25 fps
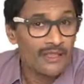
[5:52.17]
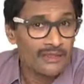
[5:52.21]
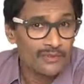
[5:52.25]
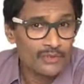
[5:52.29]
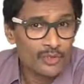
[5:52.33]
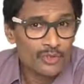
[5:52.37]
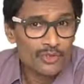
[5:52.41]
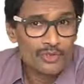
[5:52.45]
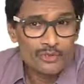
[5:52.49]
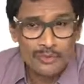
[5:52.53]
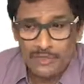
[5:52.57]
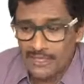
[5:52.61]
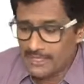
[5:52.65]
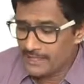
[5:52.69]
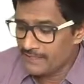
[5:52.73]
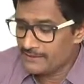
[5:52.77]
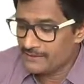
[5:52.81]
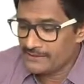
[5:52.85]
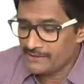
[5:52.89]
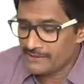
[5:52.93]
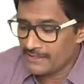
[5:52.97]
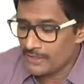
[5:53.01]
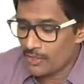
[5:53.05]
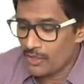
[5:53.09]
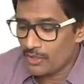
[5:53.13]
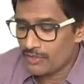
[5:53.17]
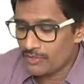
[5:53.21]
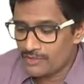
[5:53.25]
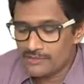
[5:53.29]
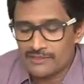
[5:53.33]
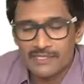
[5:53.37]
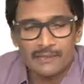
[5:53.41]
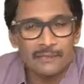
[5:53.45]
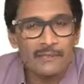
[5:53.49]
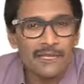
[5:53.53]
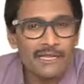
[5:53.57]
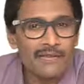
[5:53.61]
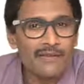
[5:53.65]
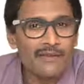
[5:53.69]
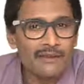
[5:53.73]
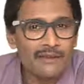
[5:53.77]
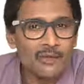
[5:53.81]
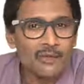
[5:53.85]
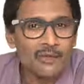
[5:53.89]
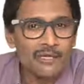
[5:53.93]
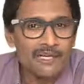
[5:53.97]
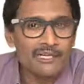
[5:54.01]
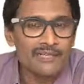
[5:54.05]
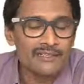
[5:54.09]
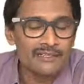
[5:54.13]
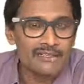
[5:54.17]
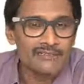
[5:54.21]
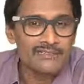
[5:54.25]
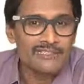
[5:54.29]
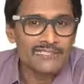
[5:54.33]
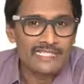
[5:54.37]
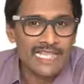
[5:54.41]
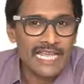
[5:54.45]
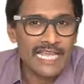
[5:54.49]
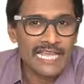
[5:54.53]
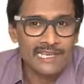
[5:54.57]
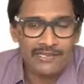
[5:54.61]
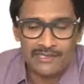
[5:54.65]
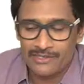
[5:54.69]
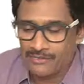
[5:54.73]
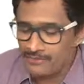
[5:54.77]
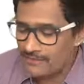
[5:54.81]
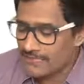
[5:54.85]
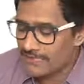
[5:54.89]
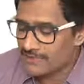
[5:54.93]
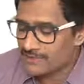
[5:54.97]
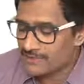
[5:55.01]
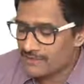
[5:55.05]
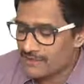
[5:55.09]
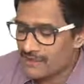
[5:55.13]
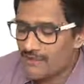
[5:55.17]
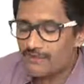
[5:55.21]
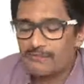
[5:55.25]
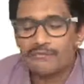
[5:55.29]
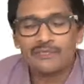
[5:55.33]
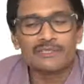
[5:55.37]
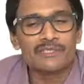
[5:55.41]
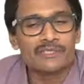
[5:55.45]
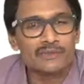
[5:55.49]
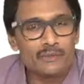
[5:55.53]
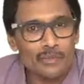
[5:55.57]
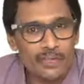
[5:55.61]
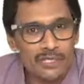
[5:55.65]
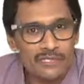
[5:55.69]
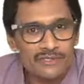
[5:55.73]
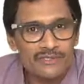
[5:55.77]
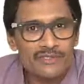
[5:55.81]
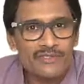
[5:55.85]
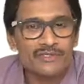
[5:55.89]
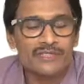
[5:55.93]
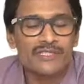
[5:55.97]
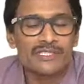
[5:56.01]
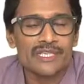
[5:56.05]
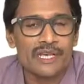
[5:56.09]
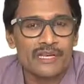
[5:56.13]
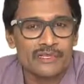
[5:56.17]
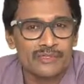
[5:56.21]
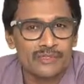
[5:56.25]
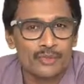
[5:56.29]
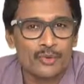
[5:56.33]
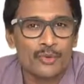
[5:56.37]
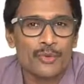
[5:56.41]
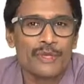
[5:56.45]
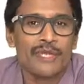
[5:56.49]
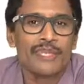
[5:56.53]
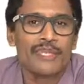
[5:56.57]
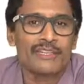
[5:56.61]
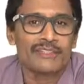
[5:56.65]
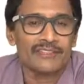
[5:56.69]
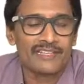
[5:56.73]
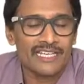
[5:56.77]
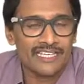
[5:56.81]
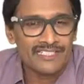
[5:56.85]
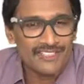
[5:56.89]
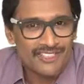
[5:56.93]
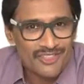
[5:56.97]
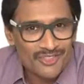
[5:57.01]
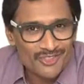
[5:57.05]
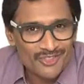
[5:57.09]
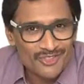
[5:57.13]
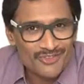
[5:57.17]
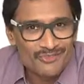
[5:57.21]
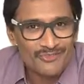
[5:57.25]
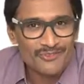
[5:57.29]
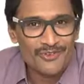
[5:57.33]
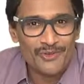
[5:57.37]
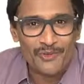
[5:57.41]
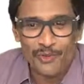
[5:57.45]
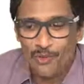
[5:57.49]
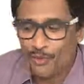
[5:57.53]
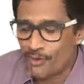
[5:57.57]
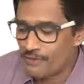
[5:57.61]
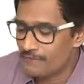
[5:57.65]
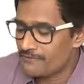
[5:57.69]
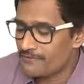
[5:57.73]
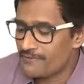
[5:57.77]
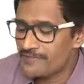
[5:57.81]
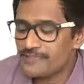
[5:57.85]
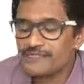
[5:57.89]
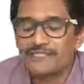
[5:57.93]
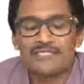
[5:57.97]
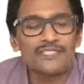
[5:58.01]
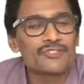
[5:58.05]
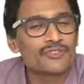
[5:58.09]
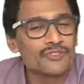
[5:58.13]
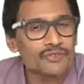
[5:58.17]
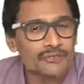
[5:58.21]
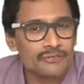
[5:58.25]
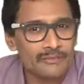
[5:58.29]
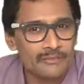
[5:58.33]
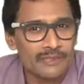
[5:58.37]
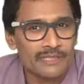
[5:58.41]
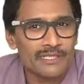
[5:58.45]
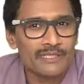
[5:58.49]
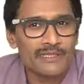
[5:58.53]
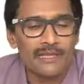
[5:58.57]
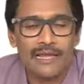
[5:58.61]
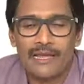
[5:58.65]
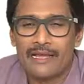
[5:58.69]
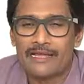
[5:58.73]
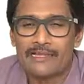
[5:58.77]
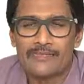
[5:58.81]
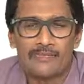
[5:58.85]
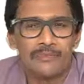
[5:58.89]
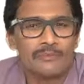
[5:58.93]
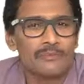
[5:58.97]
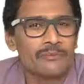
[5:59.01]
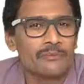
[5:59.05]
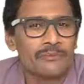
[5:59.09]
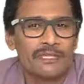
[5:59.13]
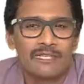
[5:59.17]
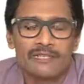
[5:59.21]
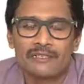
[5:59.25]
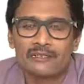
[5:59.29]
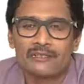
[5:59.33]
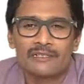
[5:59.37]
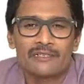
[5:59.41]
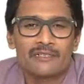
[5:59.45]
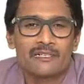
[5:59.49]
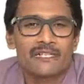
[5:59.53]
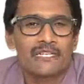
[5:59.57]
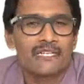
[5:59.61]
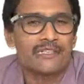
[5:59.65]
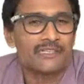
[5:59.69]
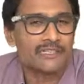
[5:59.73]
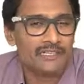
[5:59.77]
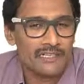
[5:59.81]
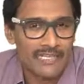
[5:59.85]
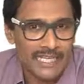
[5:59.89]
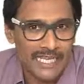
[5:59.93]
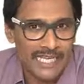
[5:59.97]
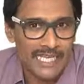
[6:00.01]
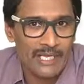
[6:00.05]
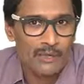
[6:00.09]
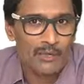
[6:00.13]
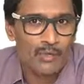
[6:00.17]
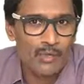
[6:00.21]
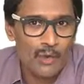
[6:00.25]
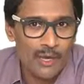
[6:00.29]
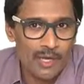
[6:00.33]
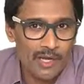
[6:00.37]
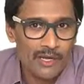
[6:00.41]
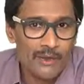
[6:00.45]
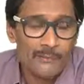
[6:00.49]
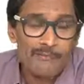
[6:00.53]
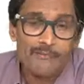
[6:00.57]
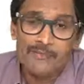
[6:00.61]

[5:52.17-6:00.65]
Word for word: Don't worry, these are not, they may look a little scary right now, but then once you start doing and get into the flow of it, it shouldn't be. It will be a clear cakewalk.